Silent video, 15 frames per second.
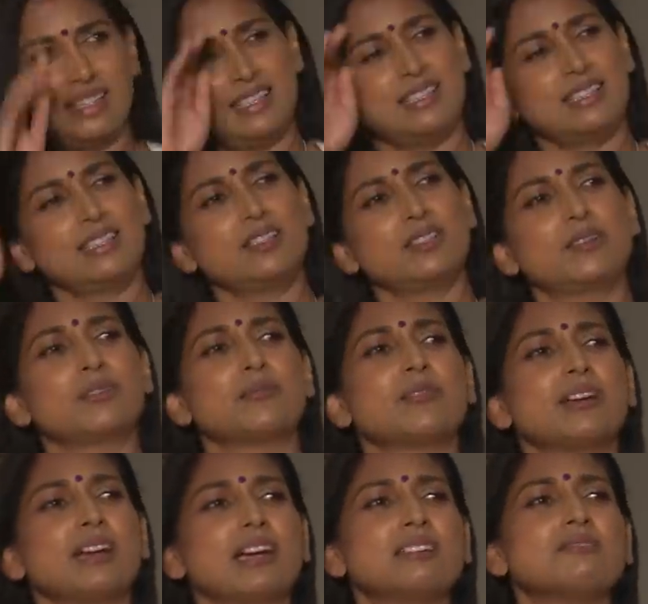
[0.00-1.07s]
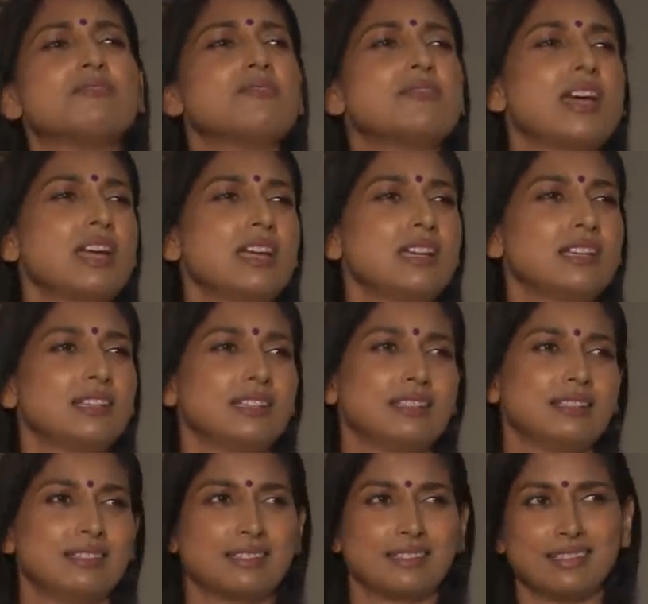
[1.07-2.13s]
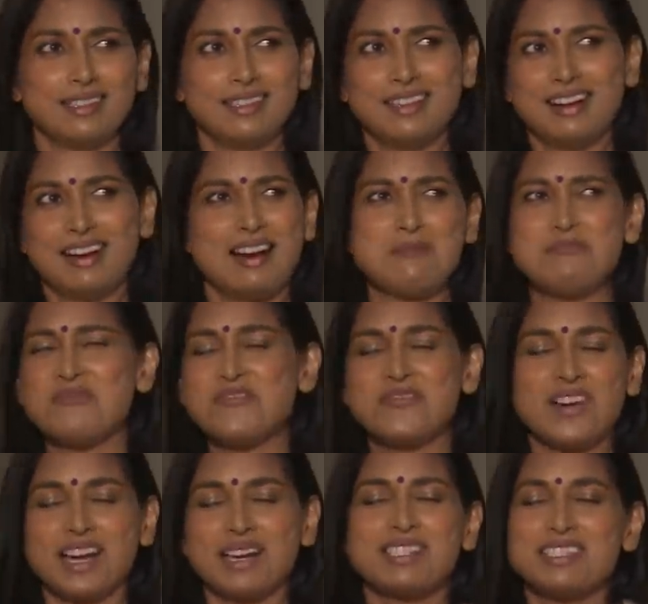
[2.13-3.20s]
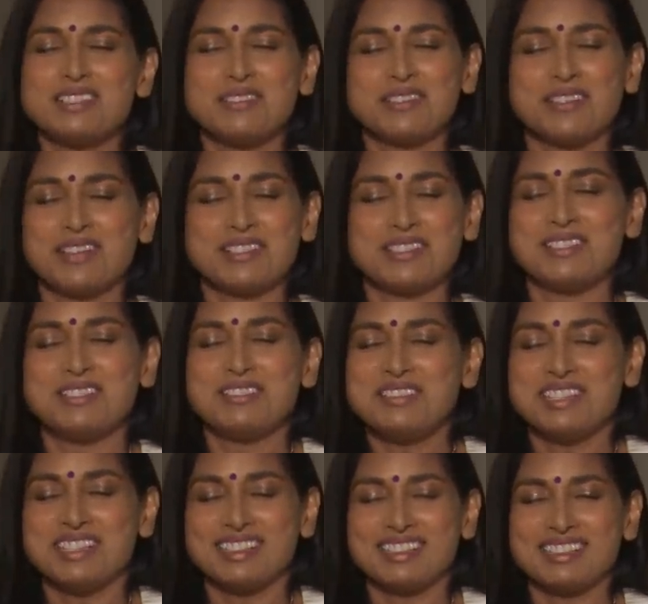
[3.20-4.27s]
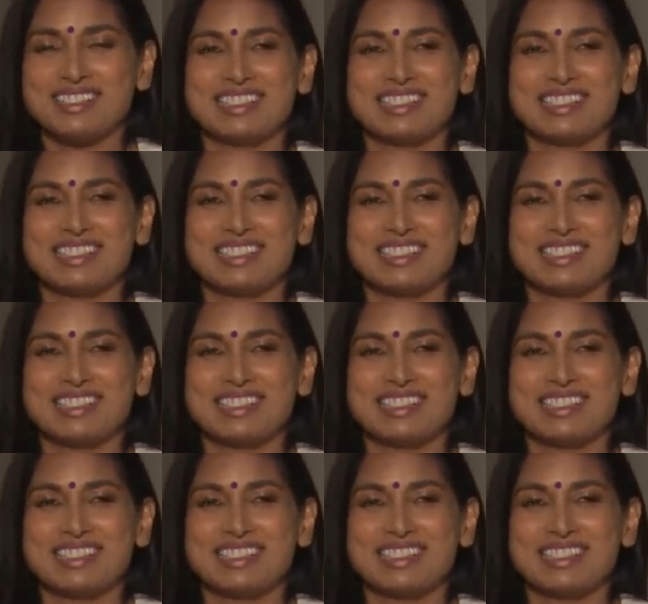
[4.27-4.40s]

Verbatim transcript: And, and vain. Know, and vain. I'm, I don't know how to do that.